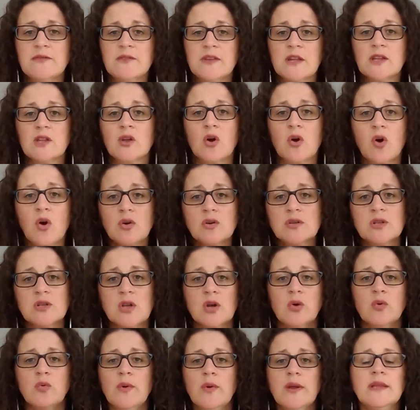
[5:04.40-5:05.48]
that cost
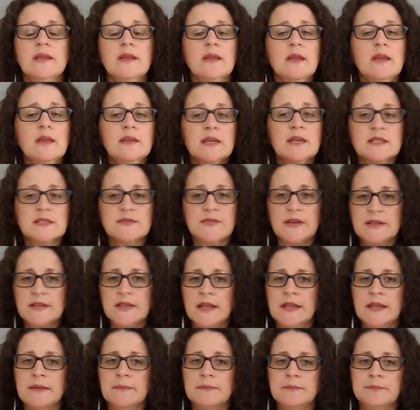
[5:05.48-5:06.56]
with index
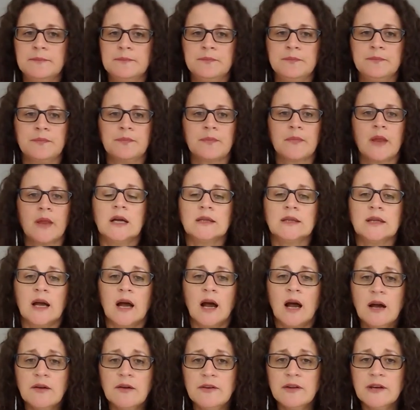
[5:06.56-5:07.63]
funding. The
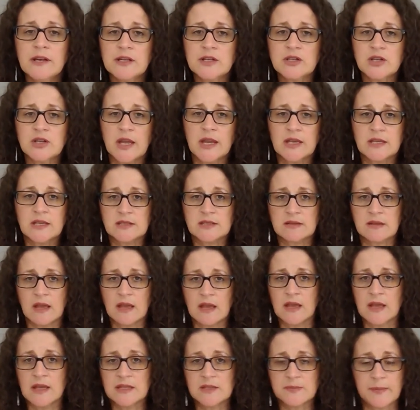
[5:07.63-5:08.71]
average
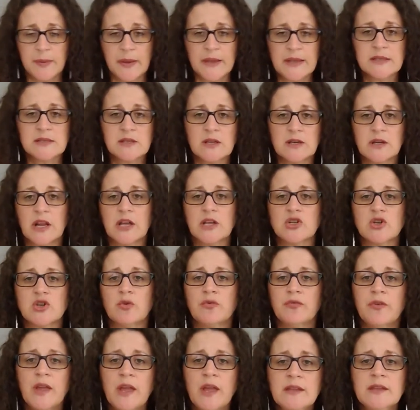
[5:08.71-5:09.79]
expense ratio
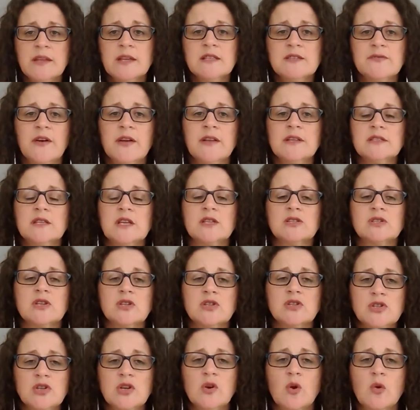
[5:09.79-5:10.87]
of index funds is
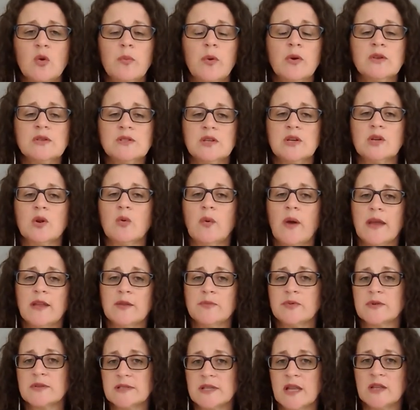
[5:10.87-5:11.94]

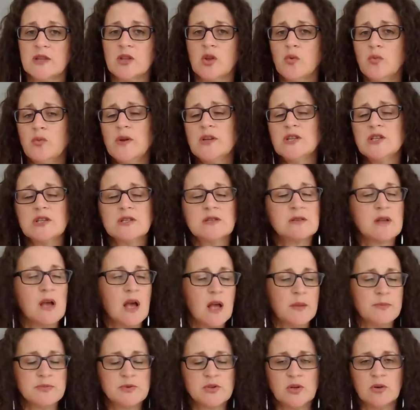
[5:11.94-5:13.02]
0.08%, which is
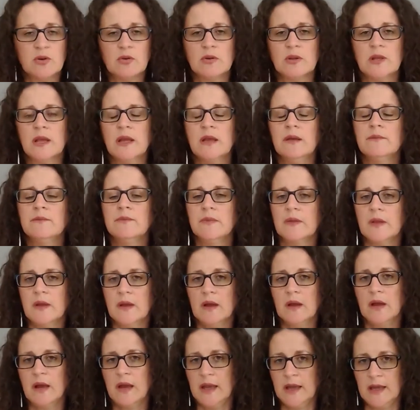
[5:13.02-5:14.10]
absolutely
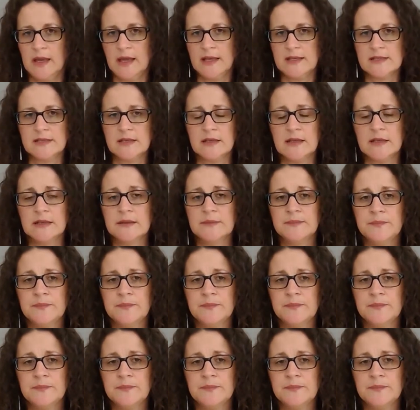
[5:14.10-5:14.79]
excellent.